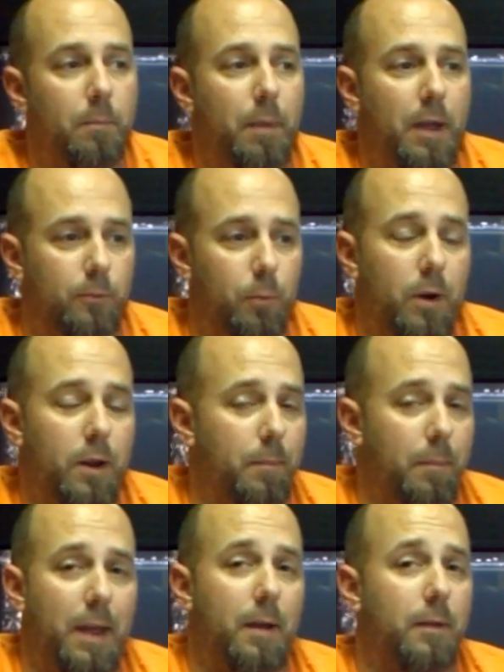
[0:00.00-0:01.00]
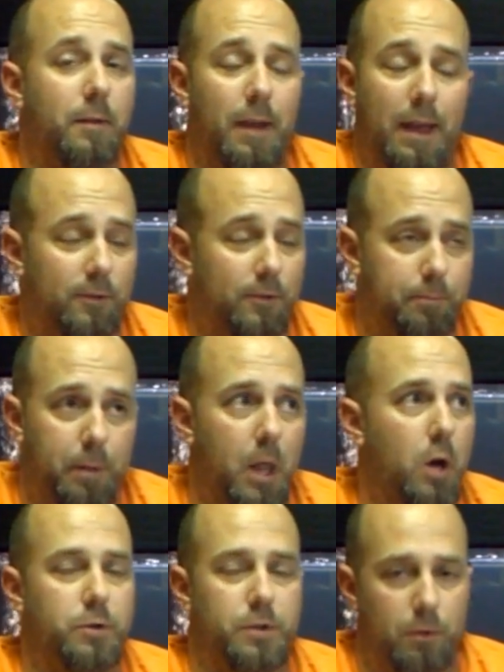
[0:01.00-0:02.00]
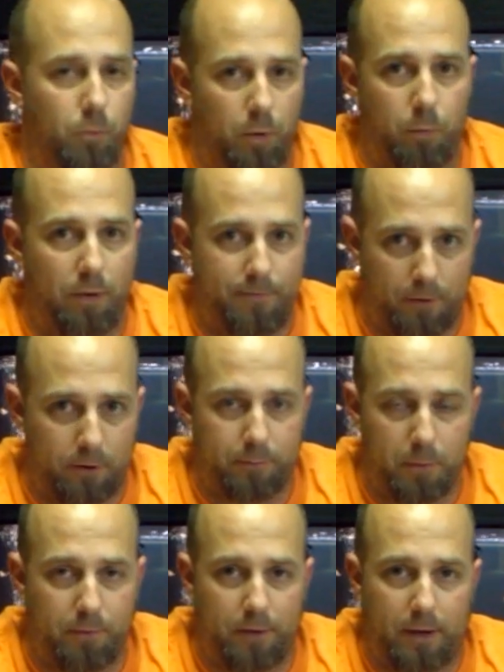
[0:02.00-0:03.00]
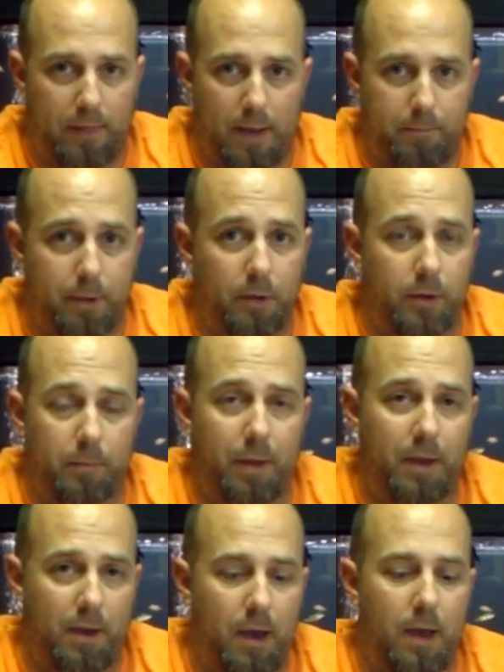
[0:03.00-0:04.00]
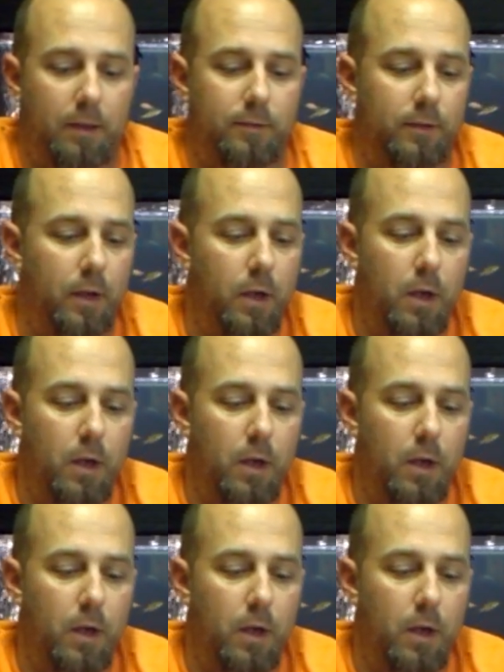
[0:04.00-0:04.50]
because we're going to make an explosion when we first move into that building because